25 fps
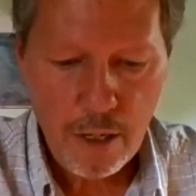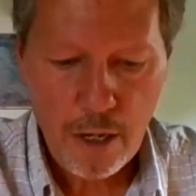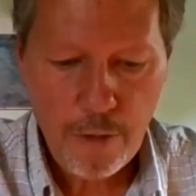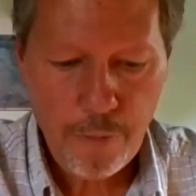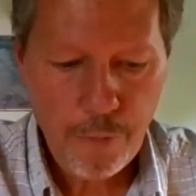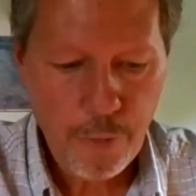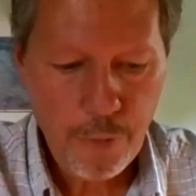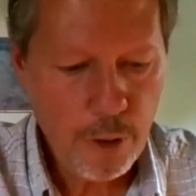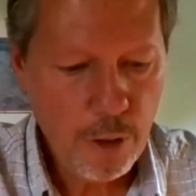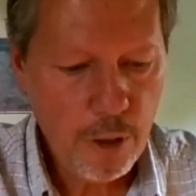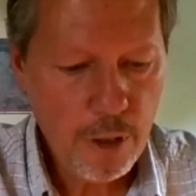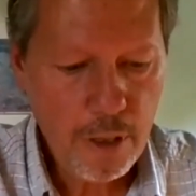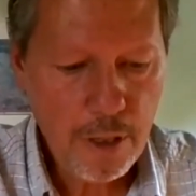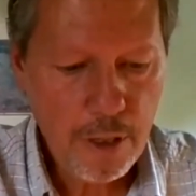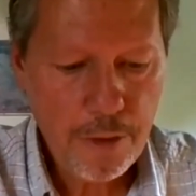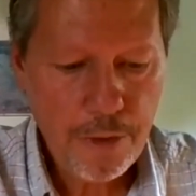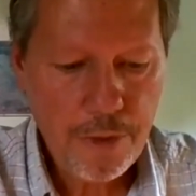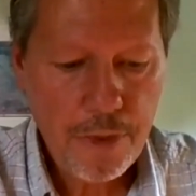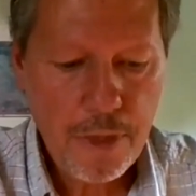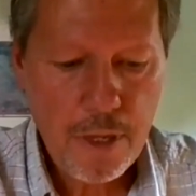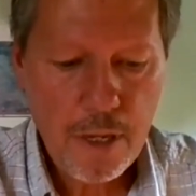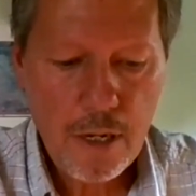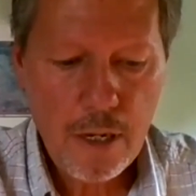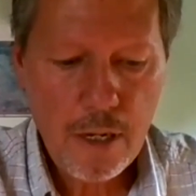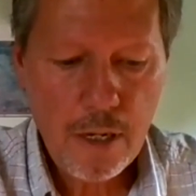if we look
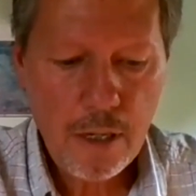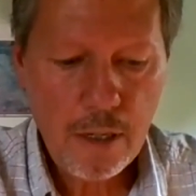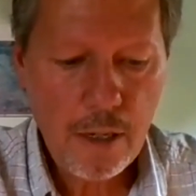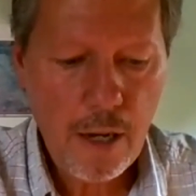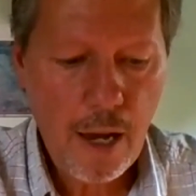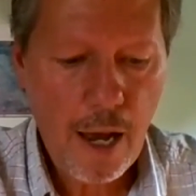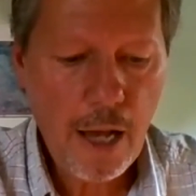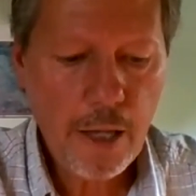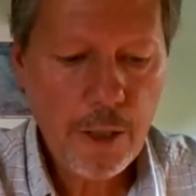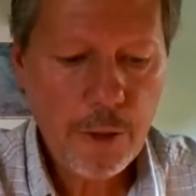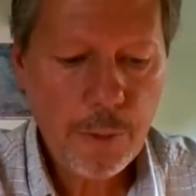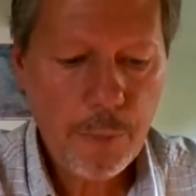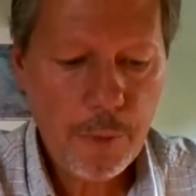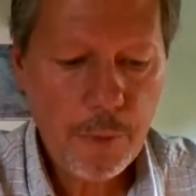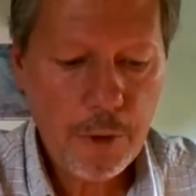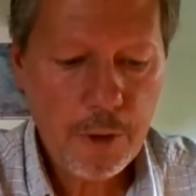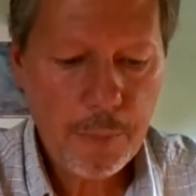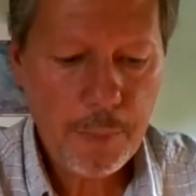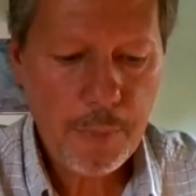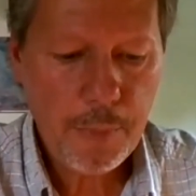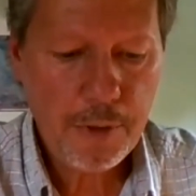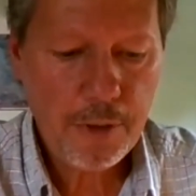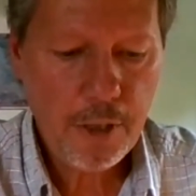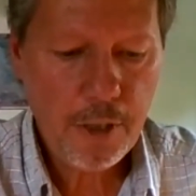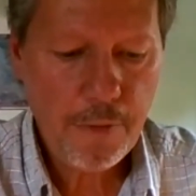at the uh,
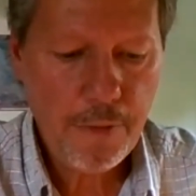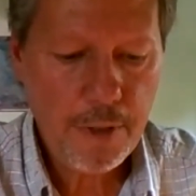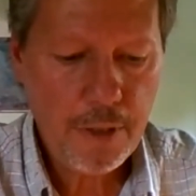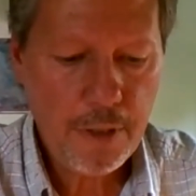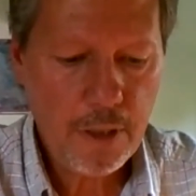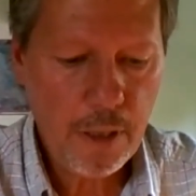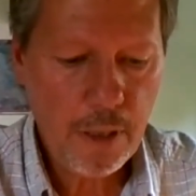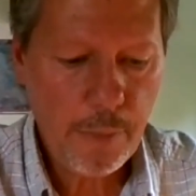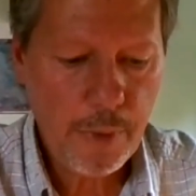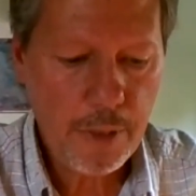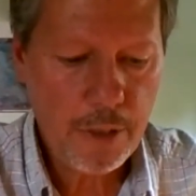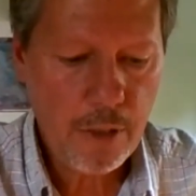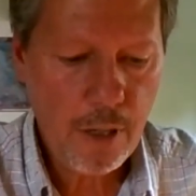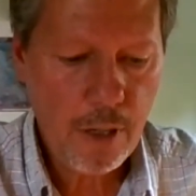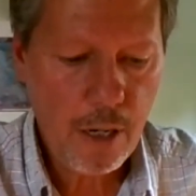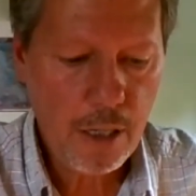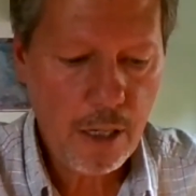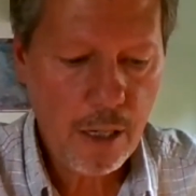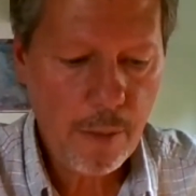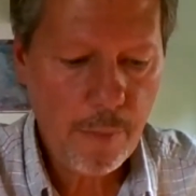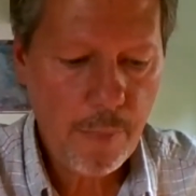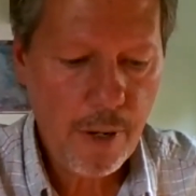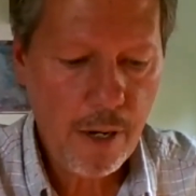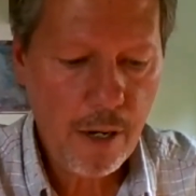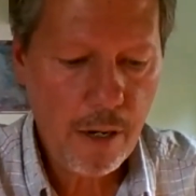specifically, we
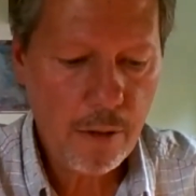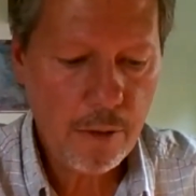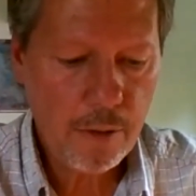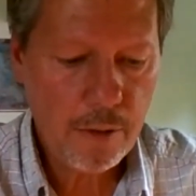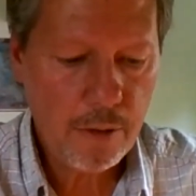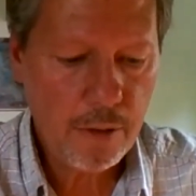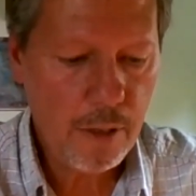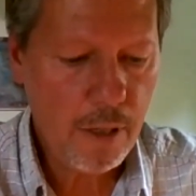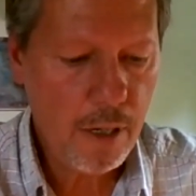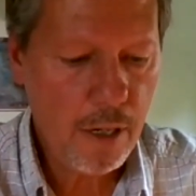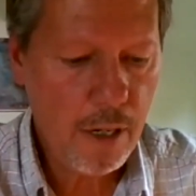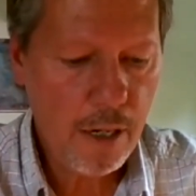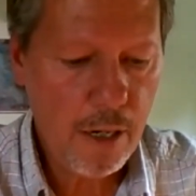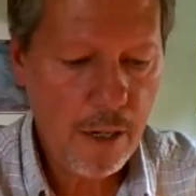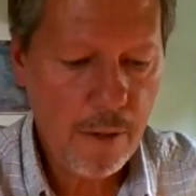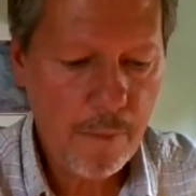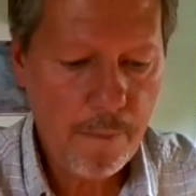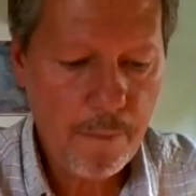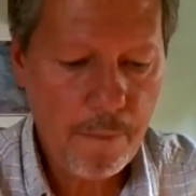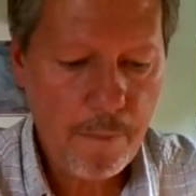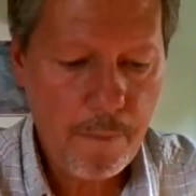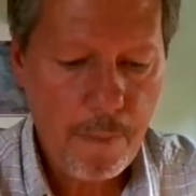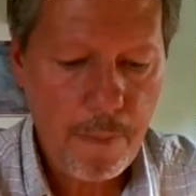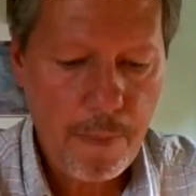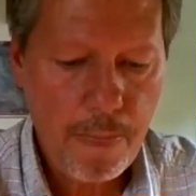talk about
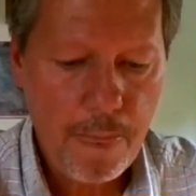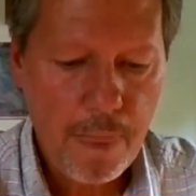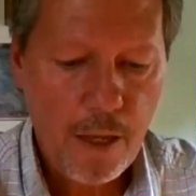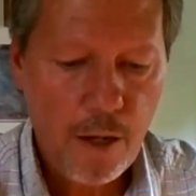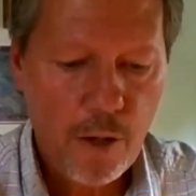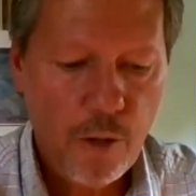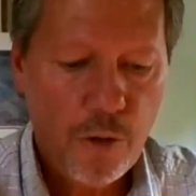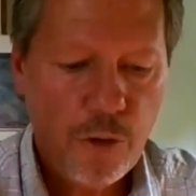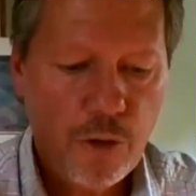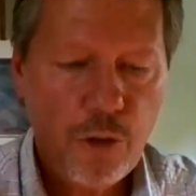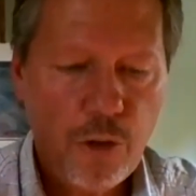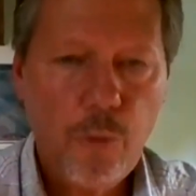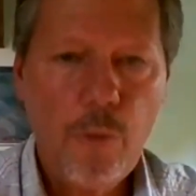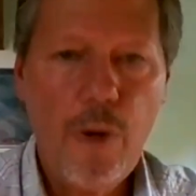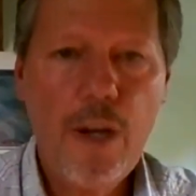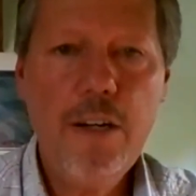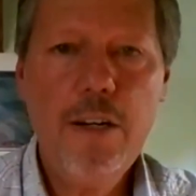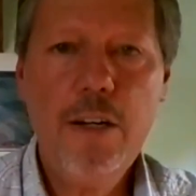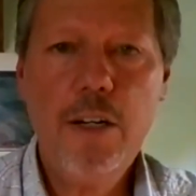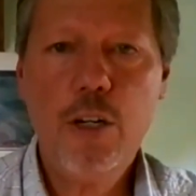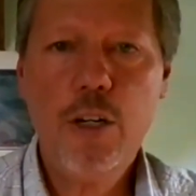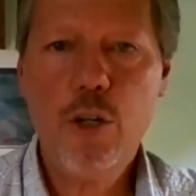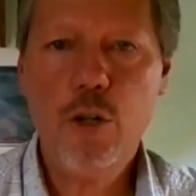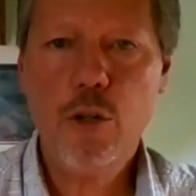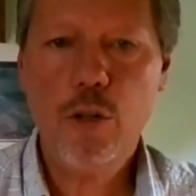um,
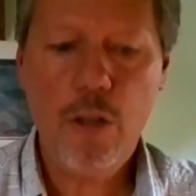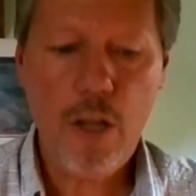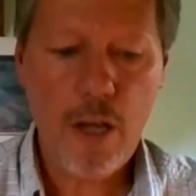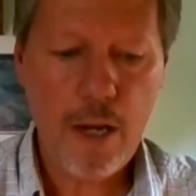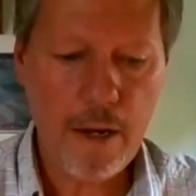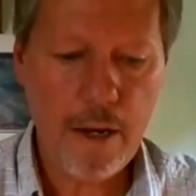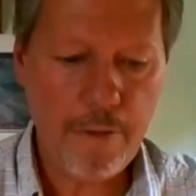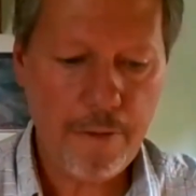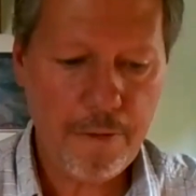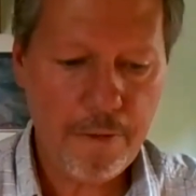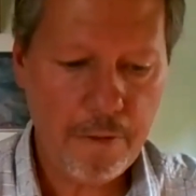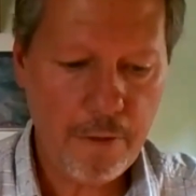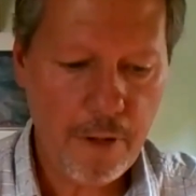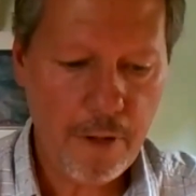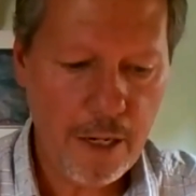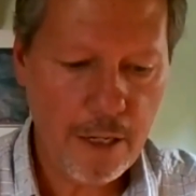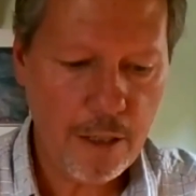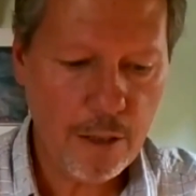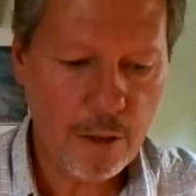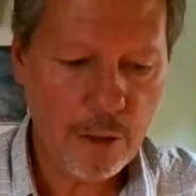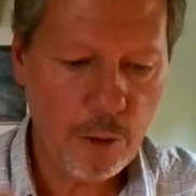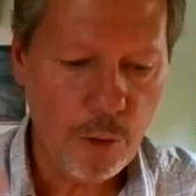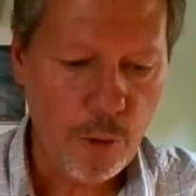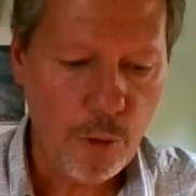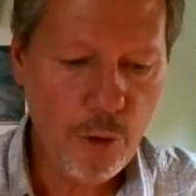surrendering your life,
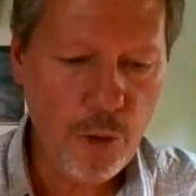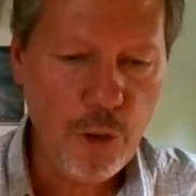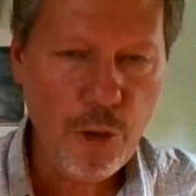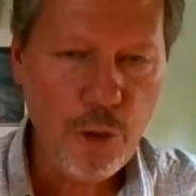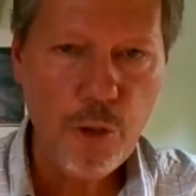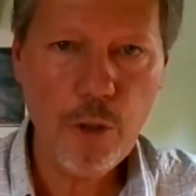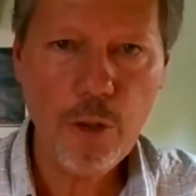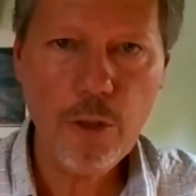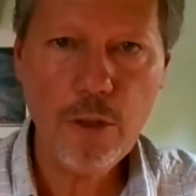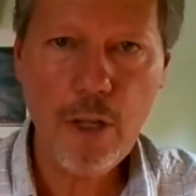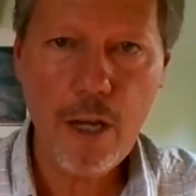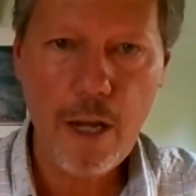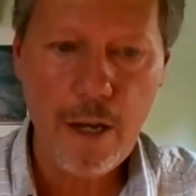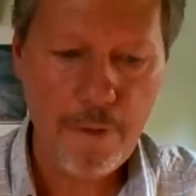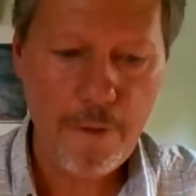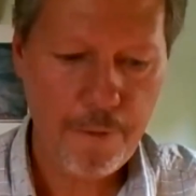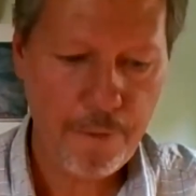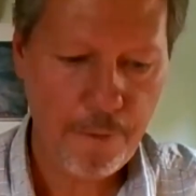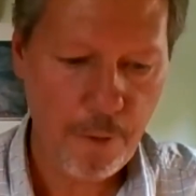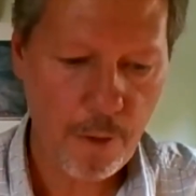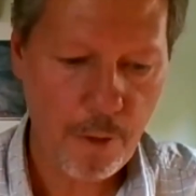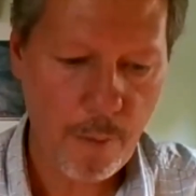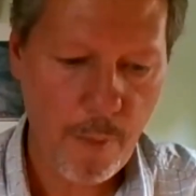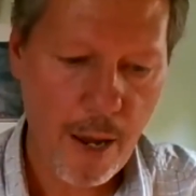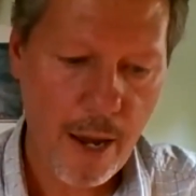right? Lose your life
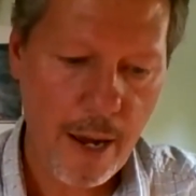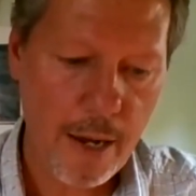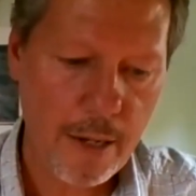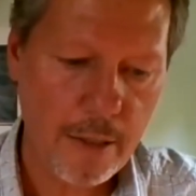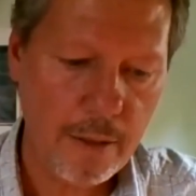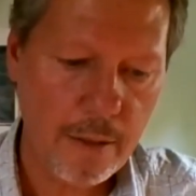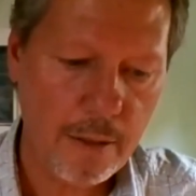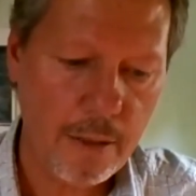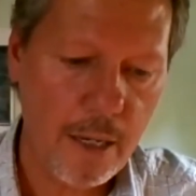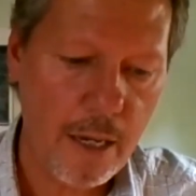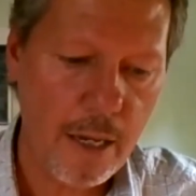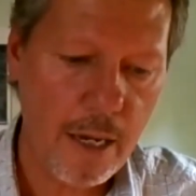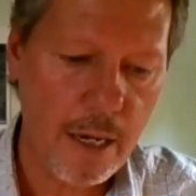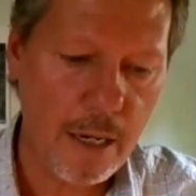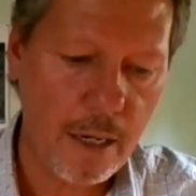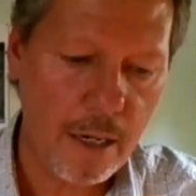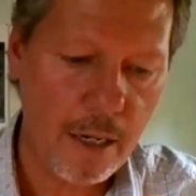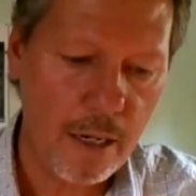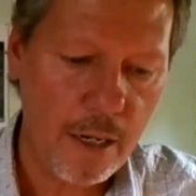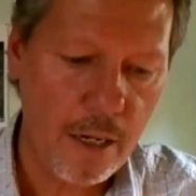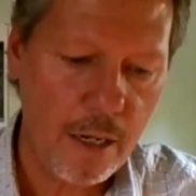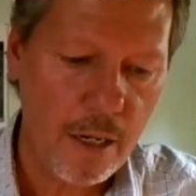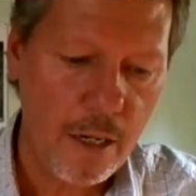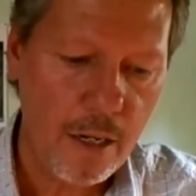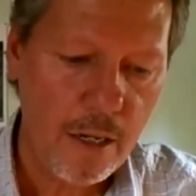for my
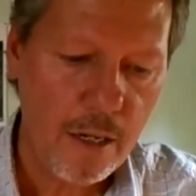sake.